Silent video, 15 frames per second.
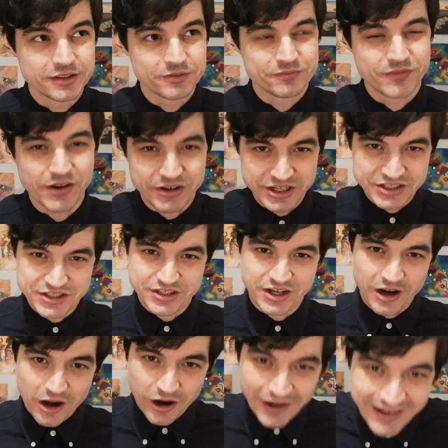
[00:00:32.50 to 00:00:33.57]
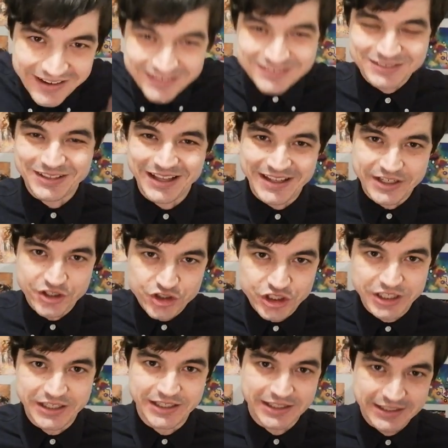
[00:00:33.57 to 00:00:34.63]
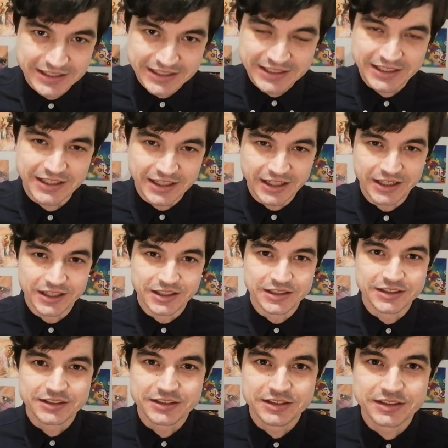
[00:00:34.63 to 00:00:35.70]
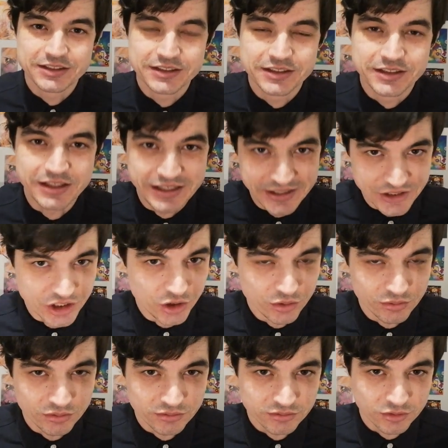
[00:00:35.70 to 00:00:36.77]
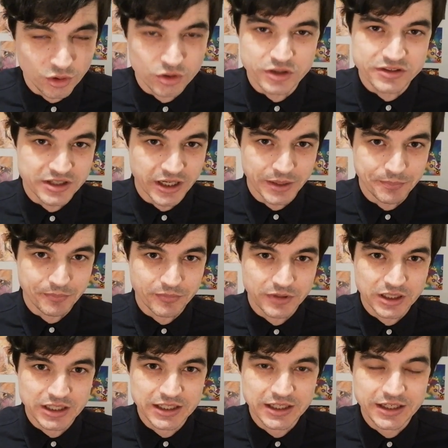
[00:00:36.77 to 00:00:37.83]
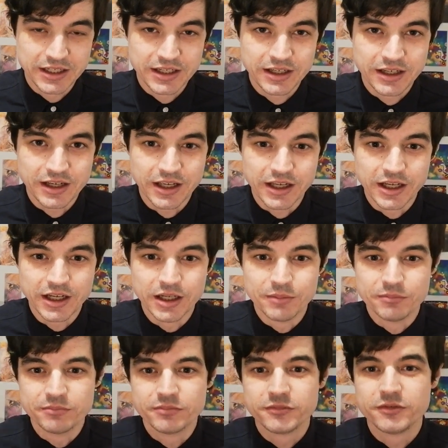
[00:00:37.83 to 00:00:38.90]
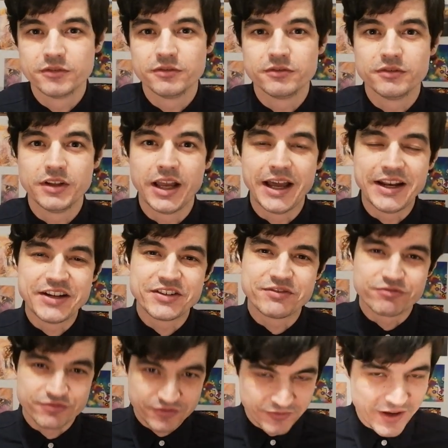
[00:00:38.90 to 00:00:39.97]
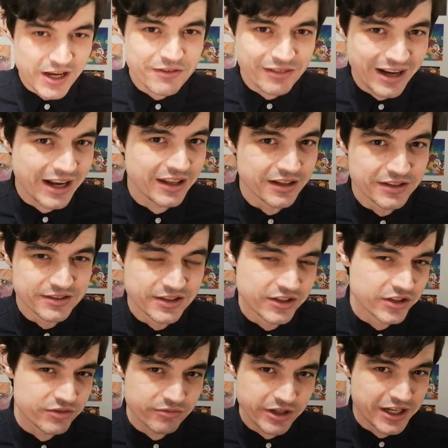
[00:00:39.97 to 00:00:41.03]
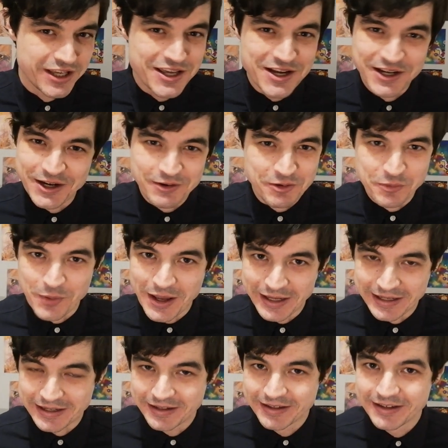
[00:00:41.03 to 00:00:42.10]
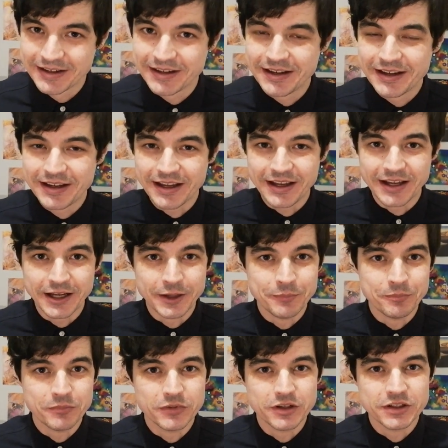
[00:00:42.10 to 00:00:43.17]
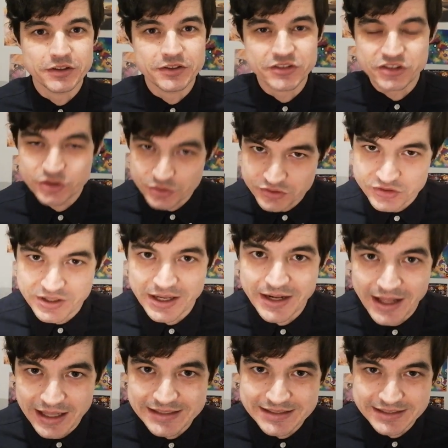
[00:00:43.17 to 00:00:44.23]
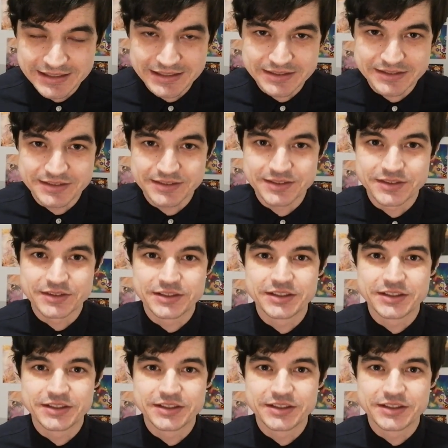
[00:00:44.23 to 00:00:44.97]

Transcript: very dark energy in you all the time. And it's fairly relentless. It doesn't really go away. The suicidality is,